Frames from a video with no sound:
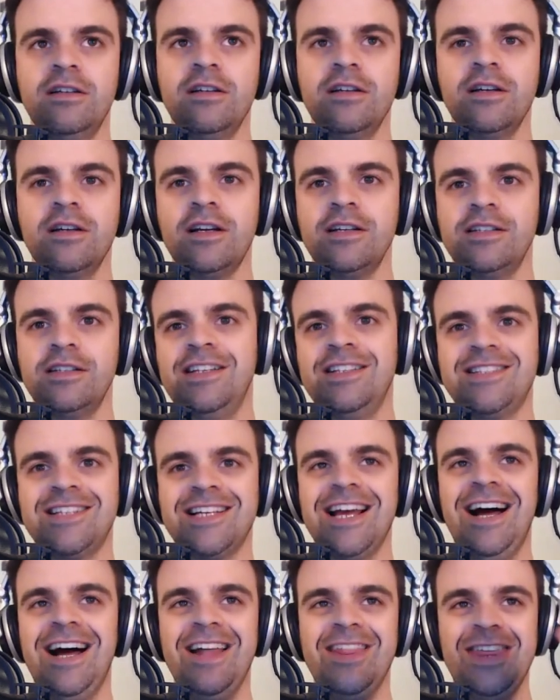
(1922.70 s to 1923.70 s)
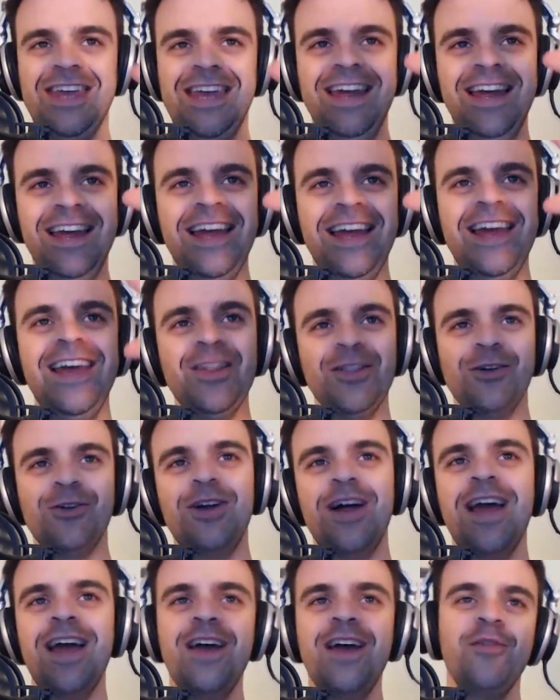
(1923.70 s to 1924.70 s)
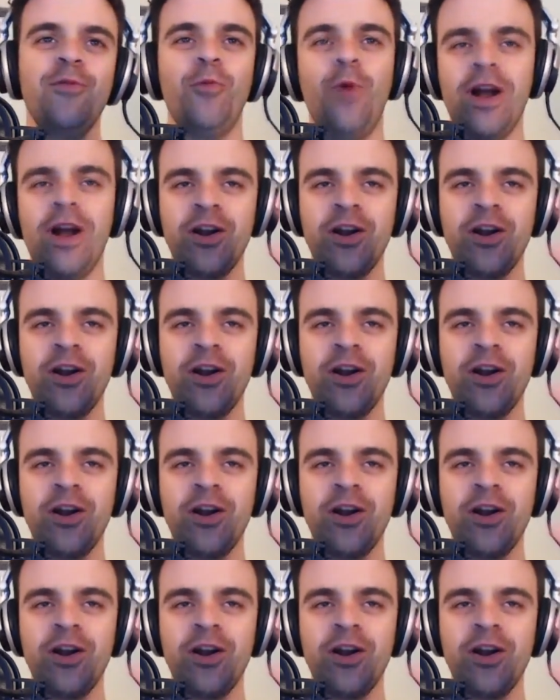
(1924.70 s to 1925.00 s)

Because it's got the one